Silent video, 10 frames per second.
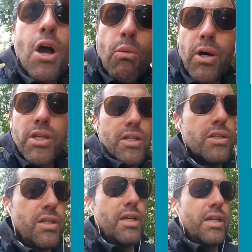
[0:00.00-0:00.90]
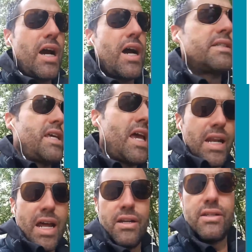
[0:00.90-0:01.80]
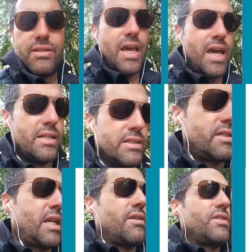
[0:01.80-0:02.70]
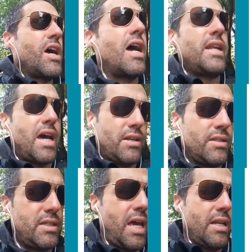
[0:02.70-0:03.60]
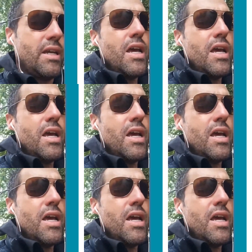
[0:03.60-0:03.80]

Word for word: well, you could have got 10 out of 10 instead of 9 out of 10.